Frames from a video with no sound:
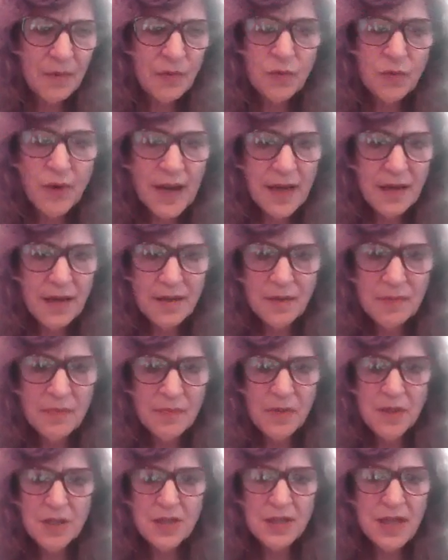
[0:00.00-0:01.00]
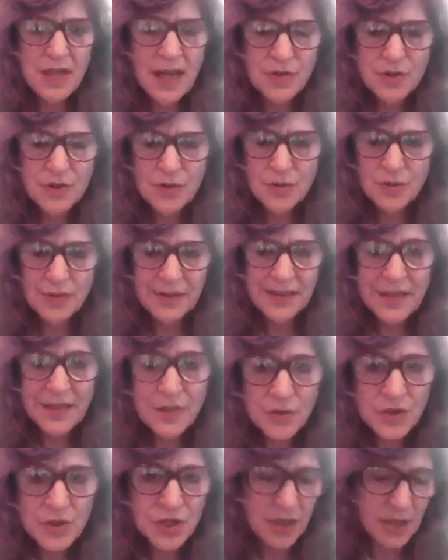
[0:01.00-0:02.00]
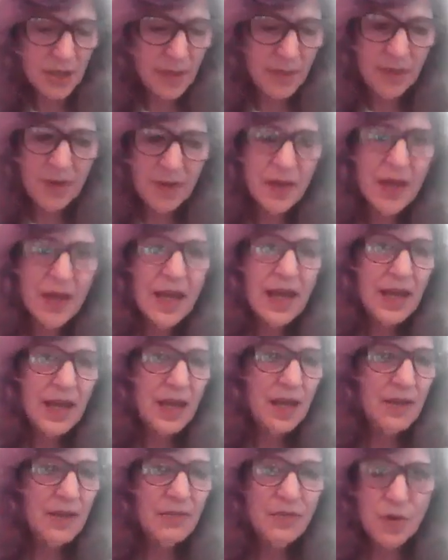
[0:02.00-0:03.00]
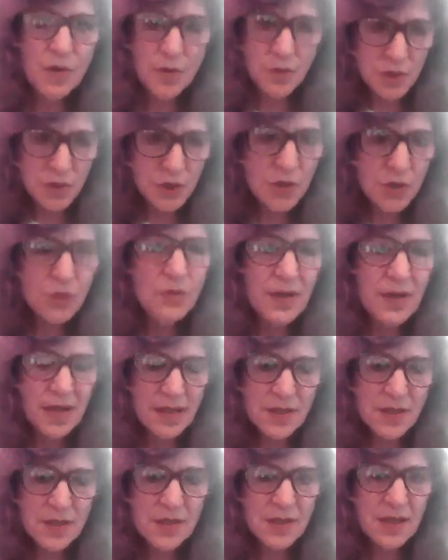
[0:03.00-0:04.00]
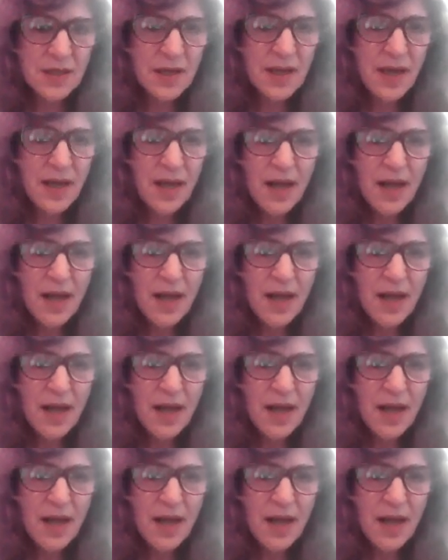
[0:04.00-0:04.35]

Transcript: great potential leadership in those units